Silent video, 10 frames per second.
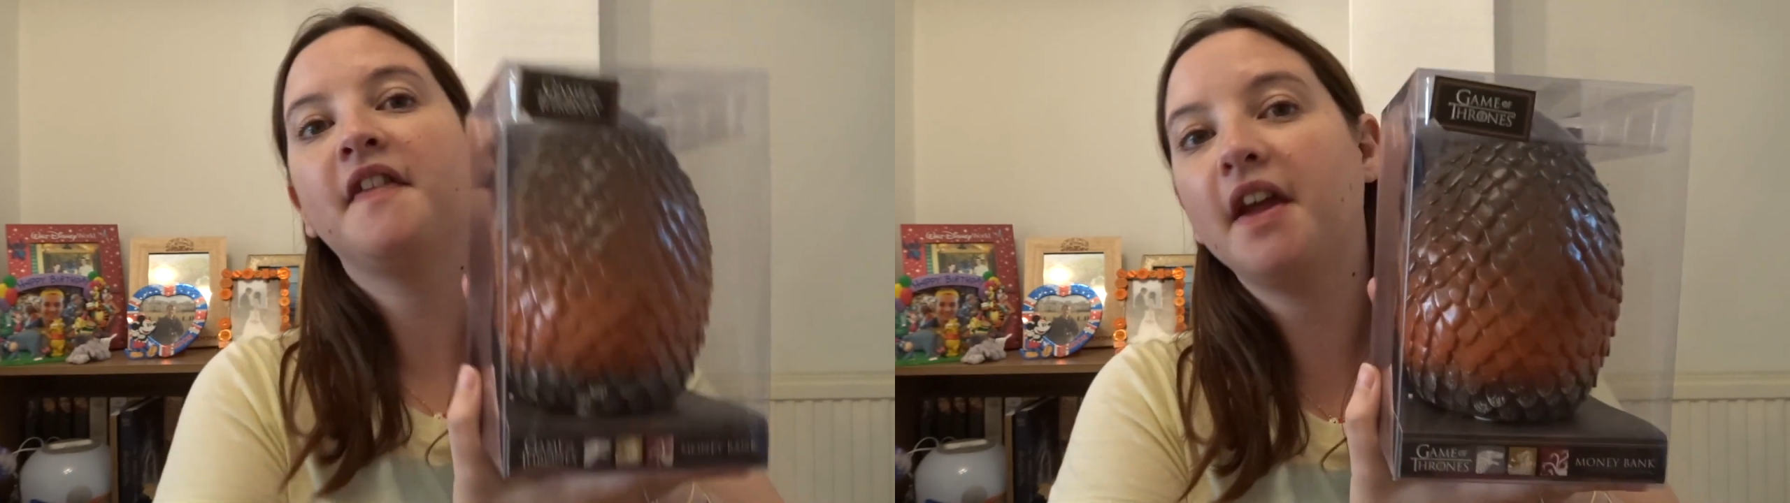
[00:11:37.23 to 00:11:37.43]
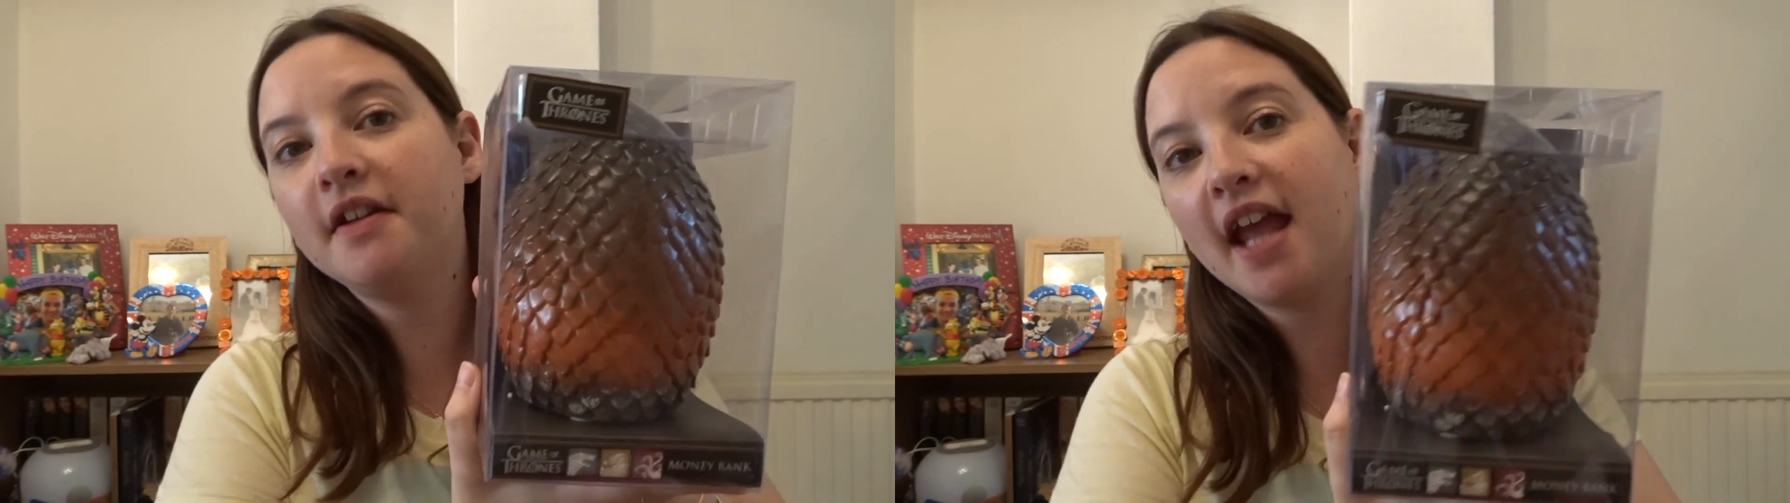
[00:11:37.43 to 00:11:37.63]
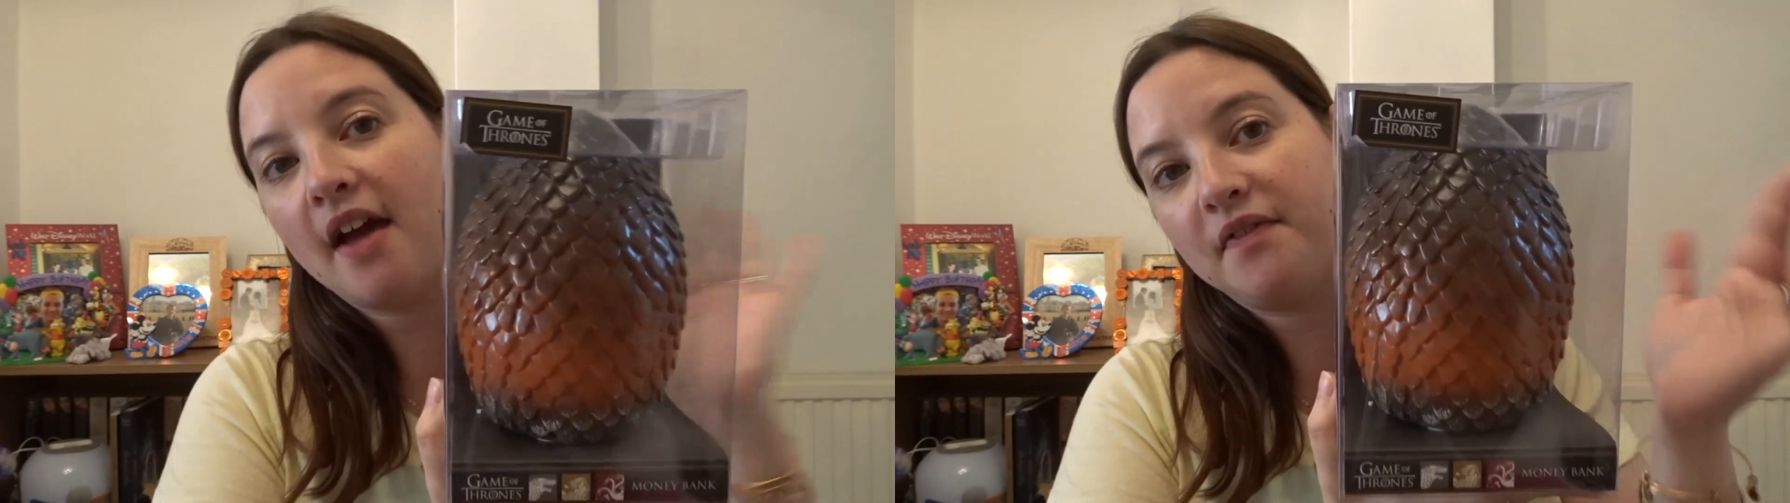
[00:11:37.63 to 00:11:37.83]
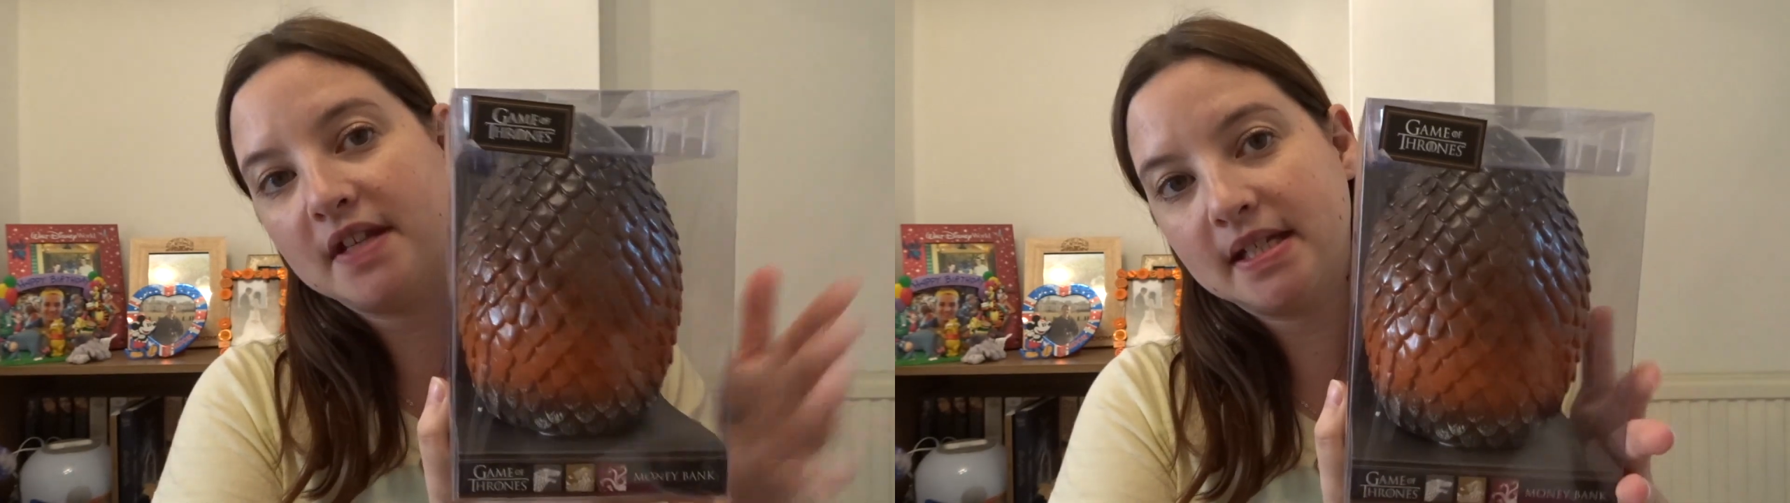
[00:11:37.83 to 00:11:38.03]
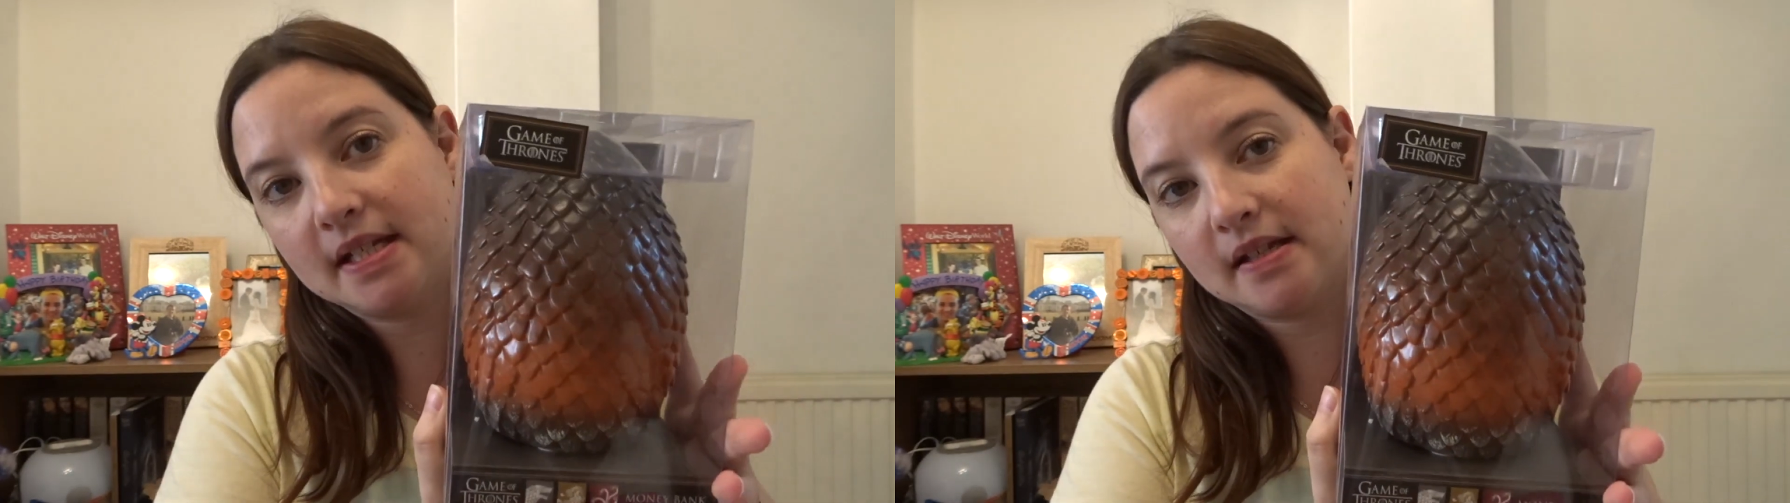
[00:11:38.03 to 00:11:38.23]
They only have
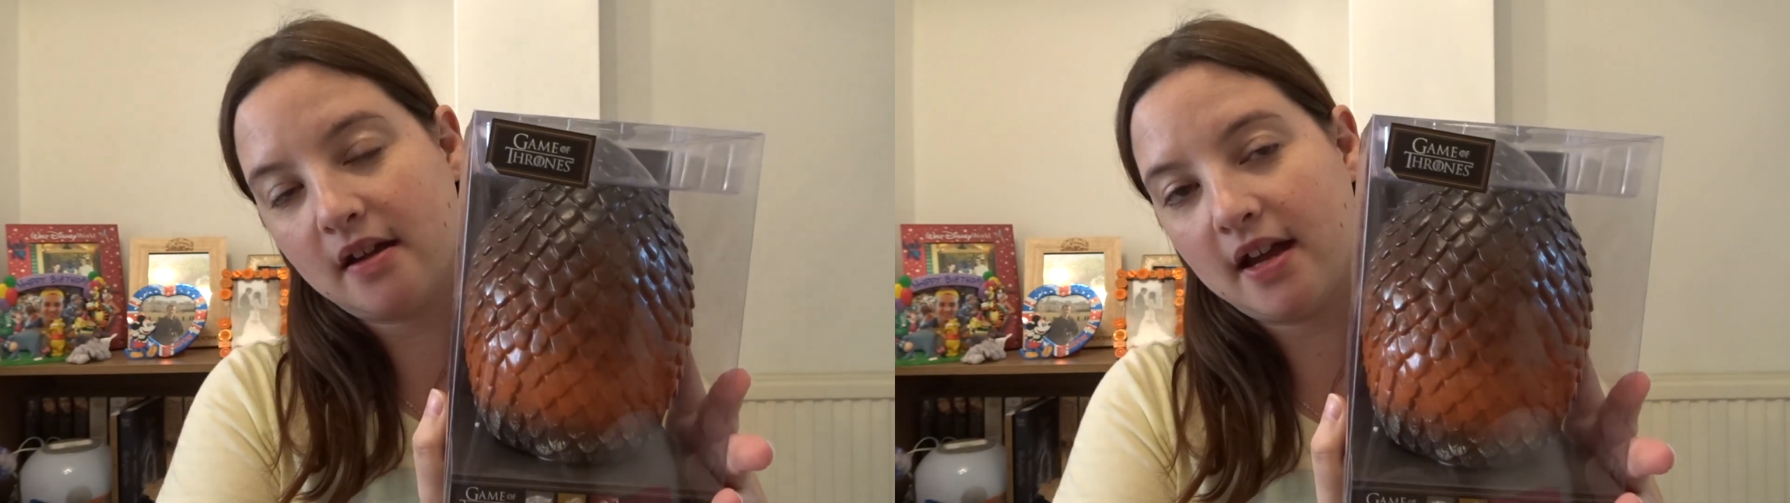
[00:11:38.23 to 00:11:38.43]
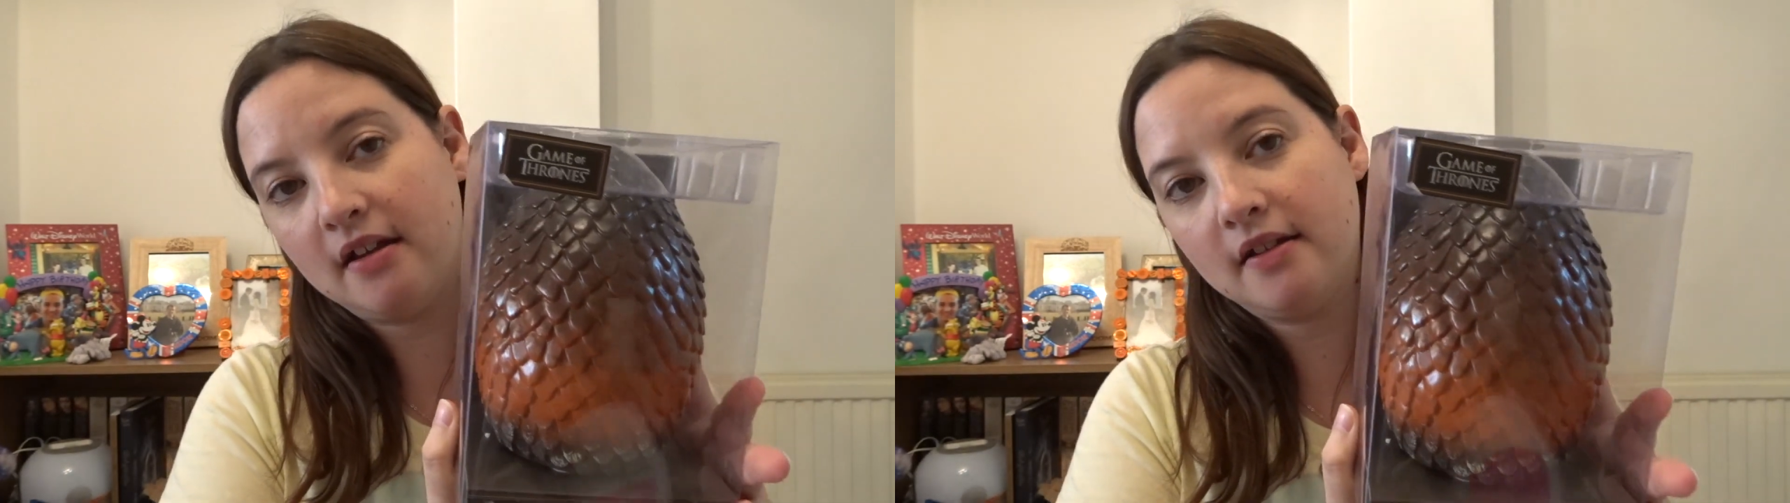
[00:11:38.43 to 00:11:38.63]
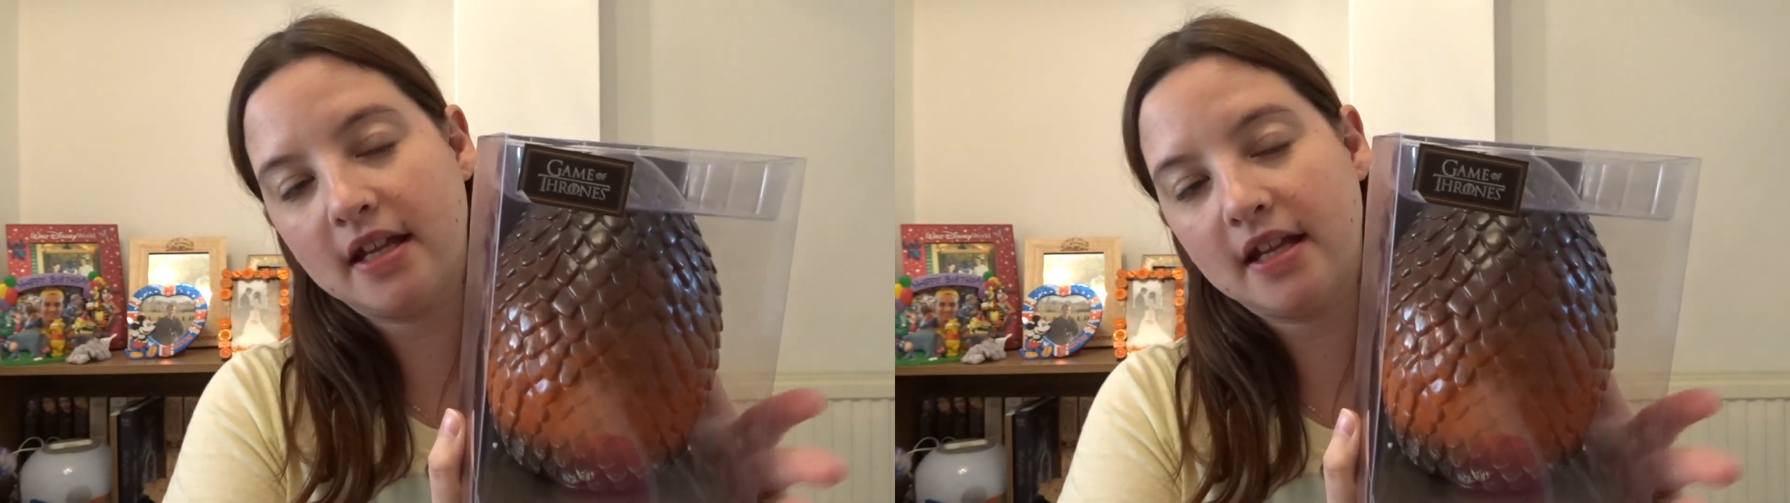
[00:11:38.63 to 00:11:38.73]
this design.